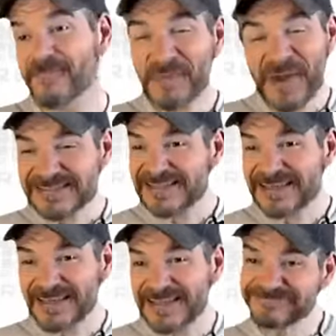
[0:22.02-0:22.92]

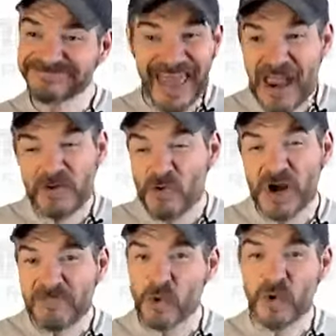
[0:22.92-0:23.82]
Basically, every one
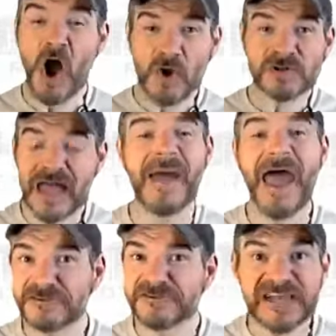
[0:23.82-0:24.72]
of you are Uncle Tom
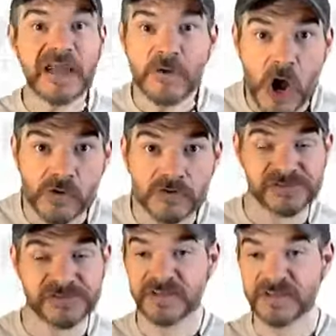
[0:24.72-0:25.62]
house
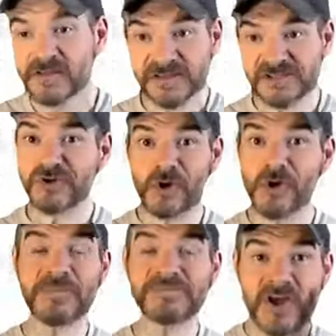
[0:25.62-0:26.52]
Negroes. It's true.
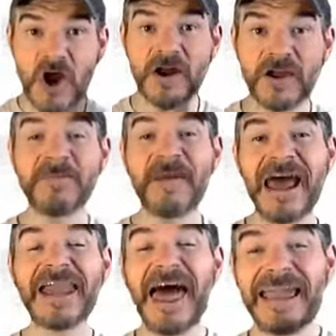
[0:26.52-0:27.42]
I'm sorry. You may
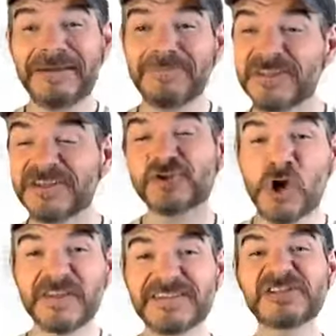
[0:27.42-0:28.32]
not like it, but the
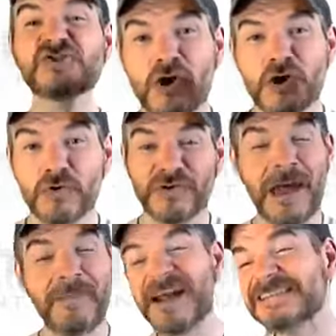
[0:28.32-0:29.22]
truth is the truth. And
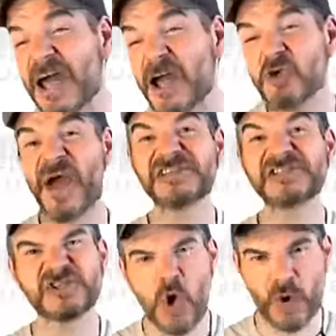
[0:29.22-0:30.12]
I'm going to tell you a
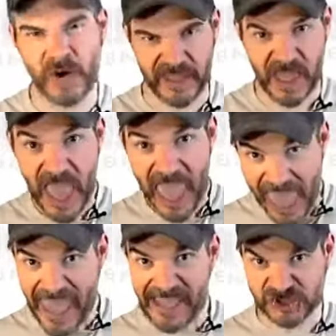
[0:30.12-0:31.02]
story.
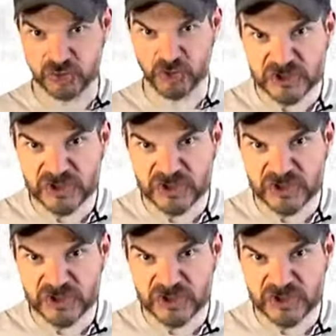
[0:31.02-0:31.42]
A true